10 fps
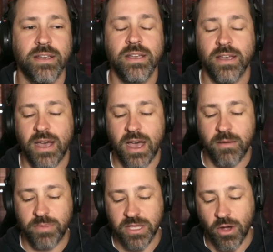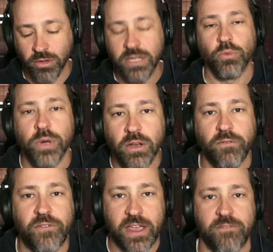Um, but the only real
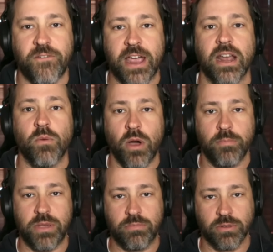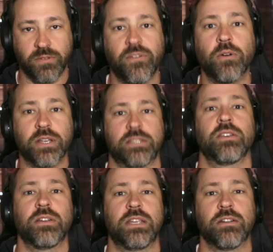fake fight I want people to focus
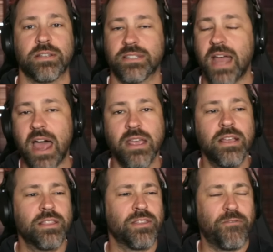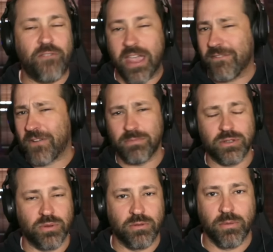on here is not the fake fight
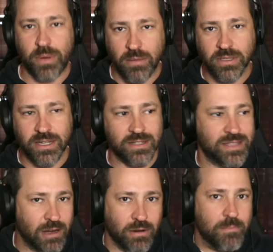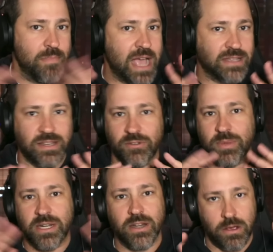between Republicans. They're a mess.
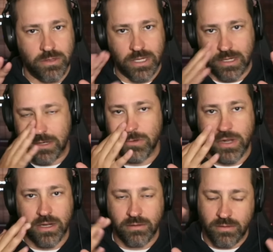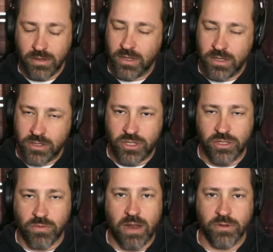Everybody knows it, and and mm-hmm. she's
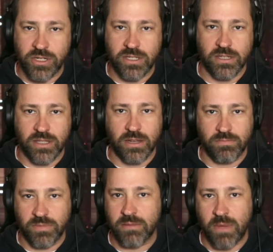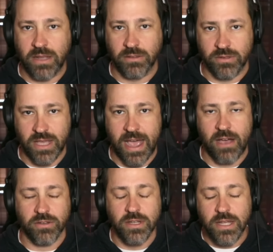right when she says they they might lose the House.